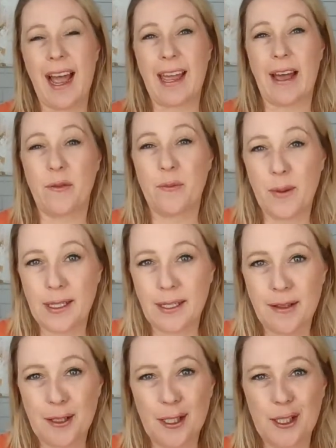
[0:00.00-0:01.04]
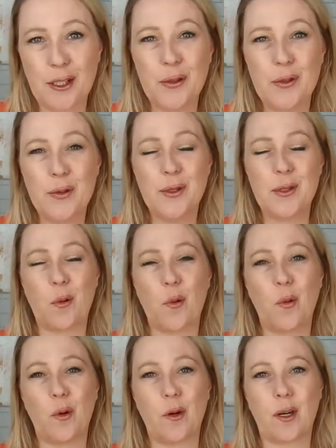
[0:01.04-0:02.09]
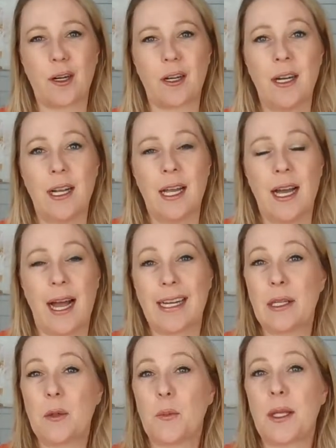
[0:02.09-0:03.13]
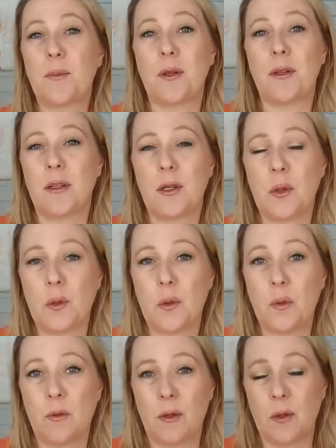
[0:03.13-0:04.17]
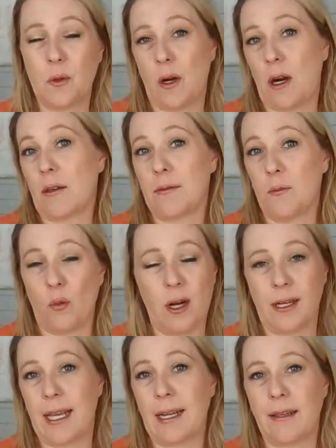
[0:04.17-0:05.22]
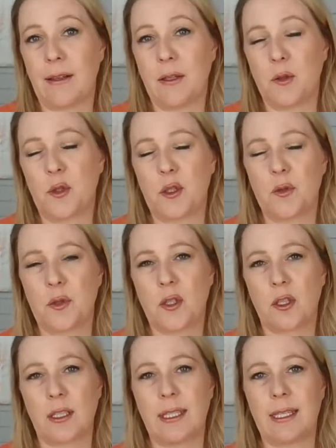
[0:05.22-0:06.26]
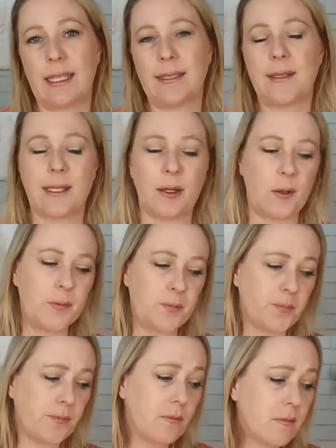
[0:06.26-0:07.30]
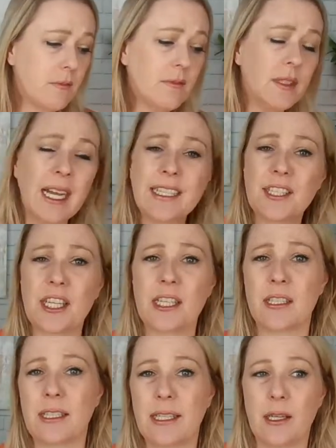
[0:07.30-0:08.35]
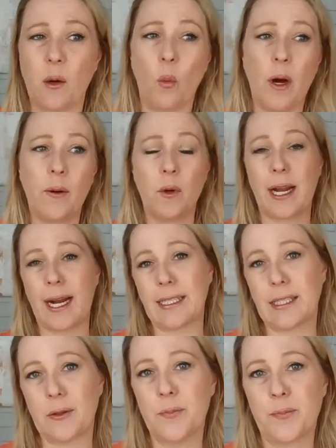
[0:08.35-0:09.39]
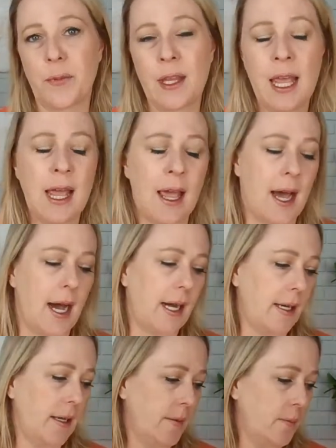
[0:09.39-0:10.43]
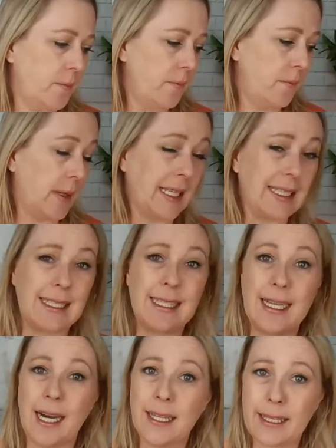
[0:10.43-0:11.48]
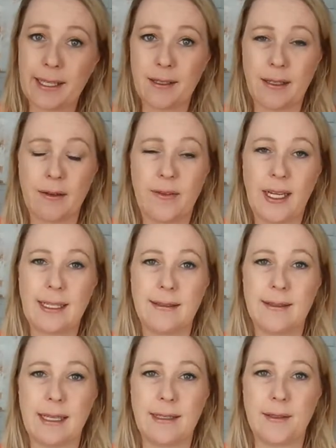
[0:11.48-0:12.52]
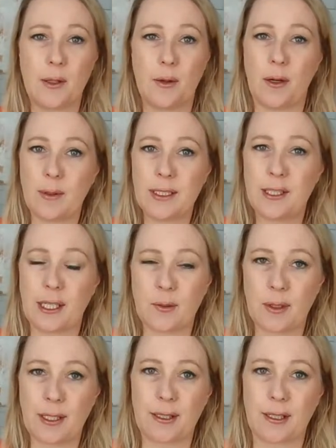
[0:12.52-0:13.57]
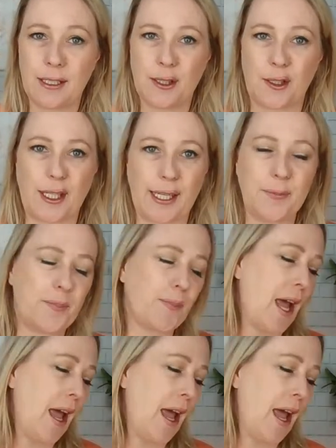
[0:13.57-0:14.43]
I have been in their shoes, or I know people who are walking in those shoes currently. So I share, what would I do? But it's not legal advice, and so always check with your attorney.